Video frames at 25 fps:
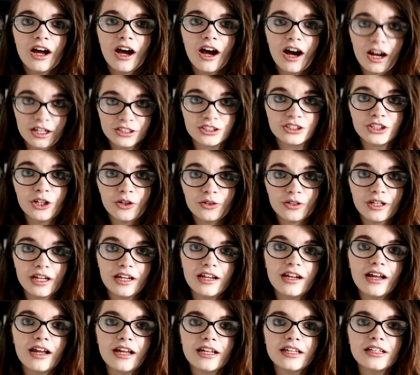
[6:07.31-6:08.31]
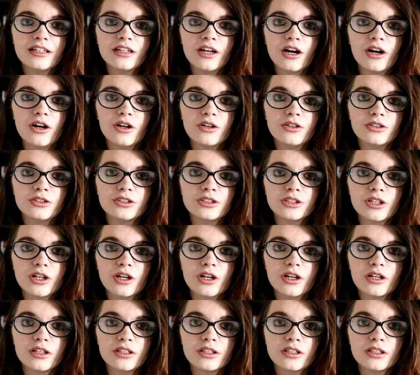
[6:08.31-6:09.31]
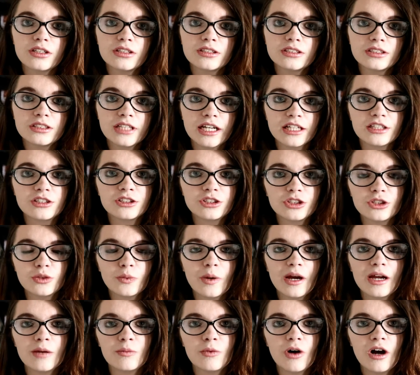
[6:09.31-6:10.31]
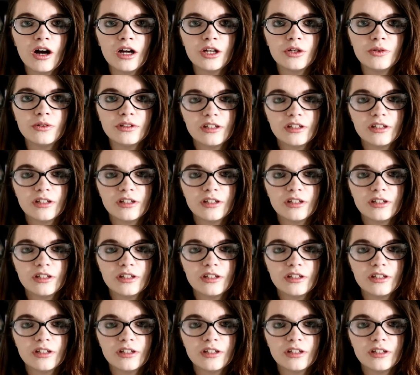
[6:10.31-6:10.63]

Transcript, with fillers: asks Tony, he goes, take the suit away and what are you?